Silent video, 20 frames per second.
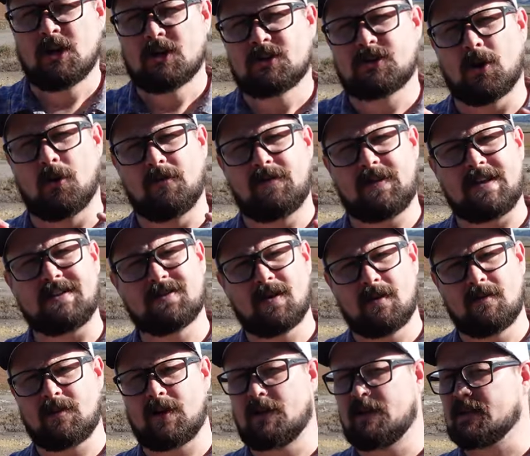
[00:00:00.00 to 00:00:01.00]
So these
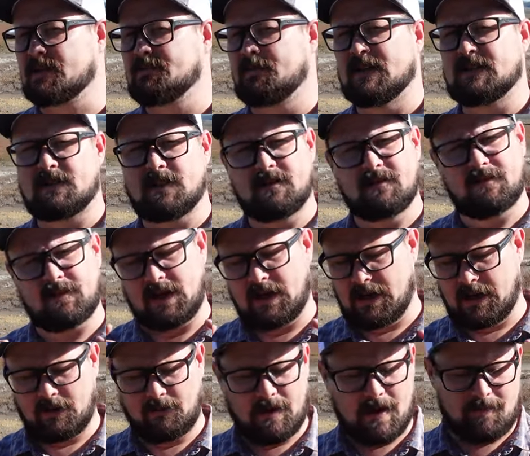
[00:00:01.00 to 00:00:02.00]
aren't very expensive.
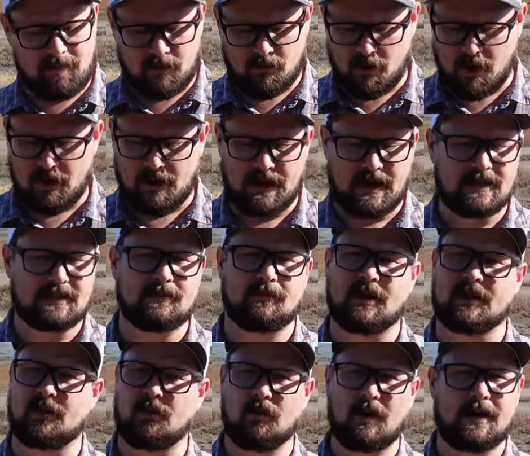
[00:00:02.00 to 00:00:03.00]
Rep Your Water has them
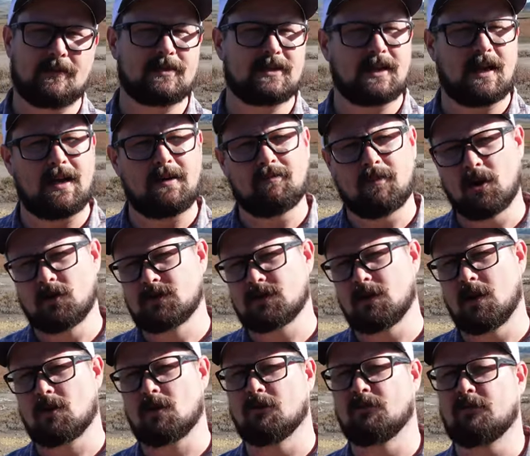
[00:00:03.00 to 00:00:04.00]
on their website. Most
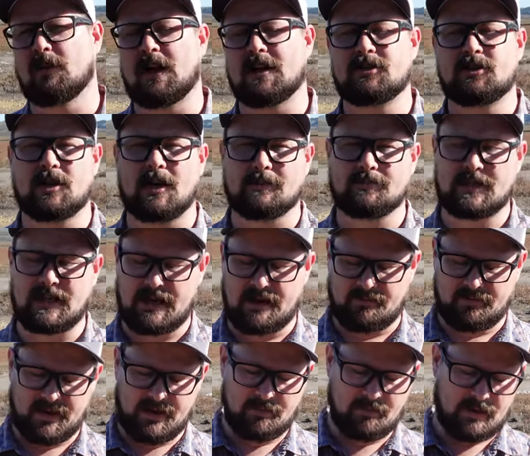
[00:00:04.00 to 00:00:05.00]
local fly shops
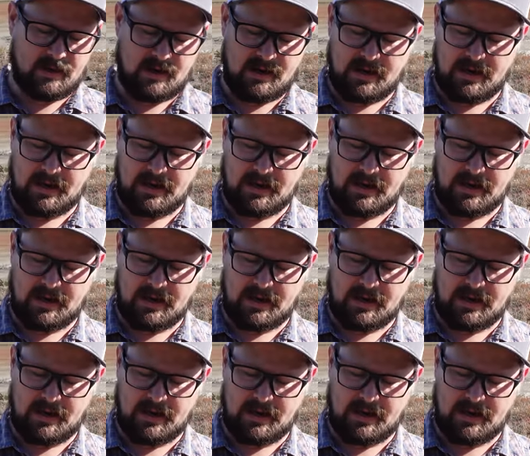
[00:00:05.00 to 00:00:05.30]
have them.